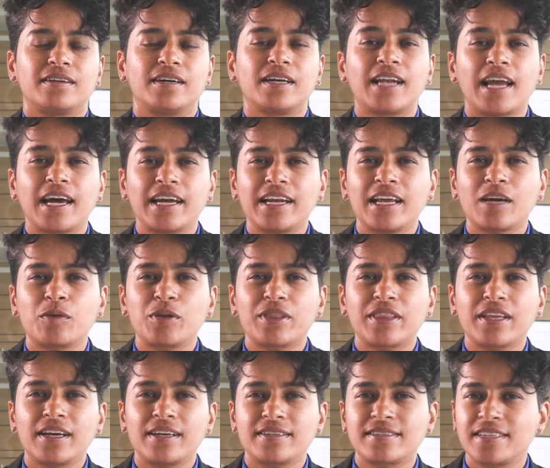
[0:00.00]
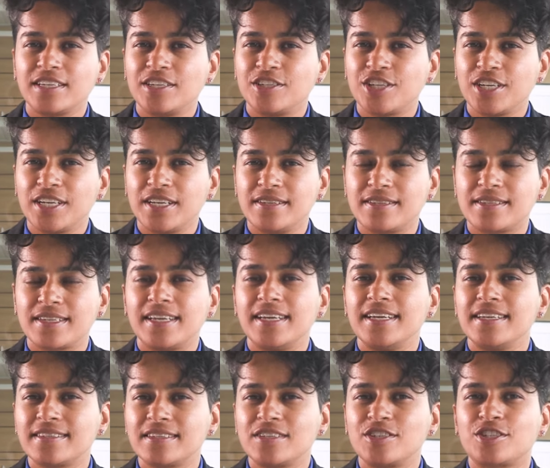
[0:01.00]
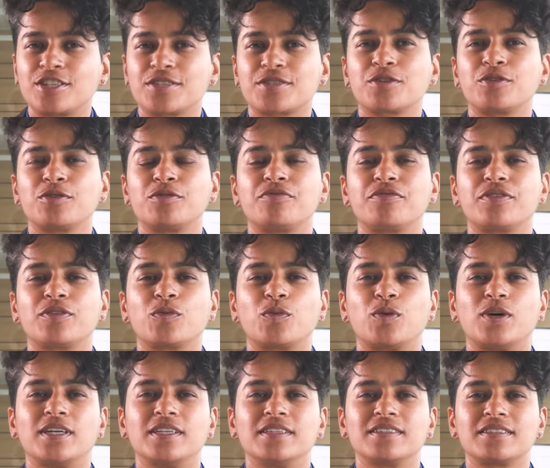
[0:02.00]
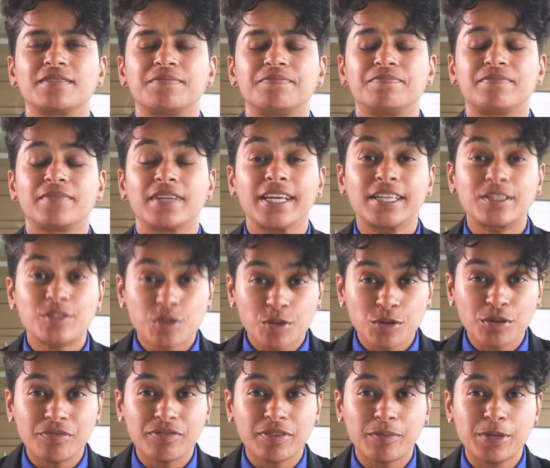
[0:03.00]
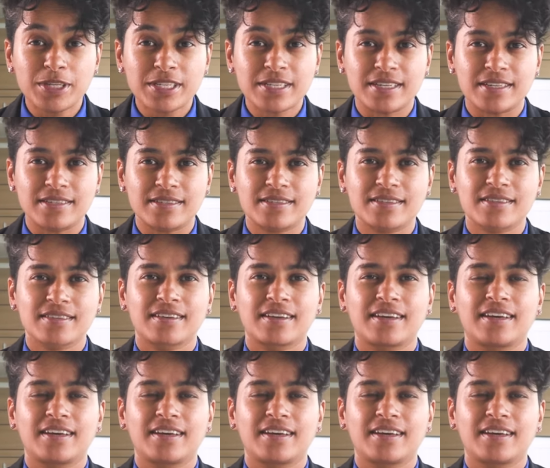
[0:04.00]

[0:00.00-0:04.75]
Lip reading: Aligning with the SDGs isn't just good for the world, it's good for business.